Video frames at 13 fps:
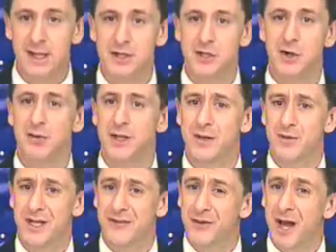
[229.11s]
So we
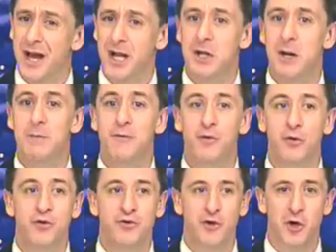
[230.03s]
kind of come
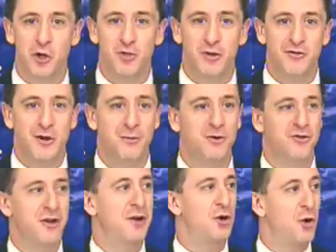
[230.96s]
full circle. It's
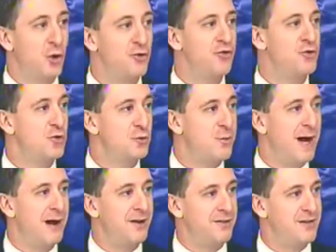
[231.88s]
almost kind of old school
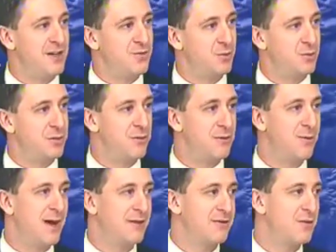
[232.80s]
politics, where we're going
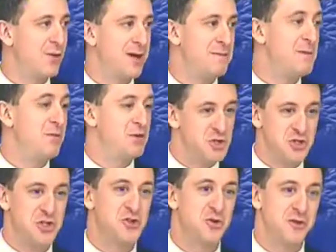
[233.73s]
back to the way people
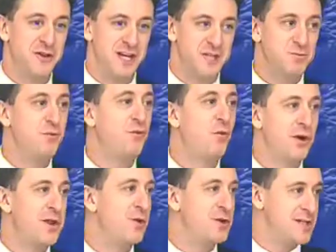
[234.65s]
used to do things
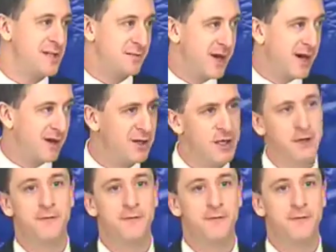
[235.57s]
before there was email.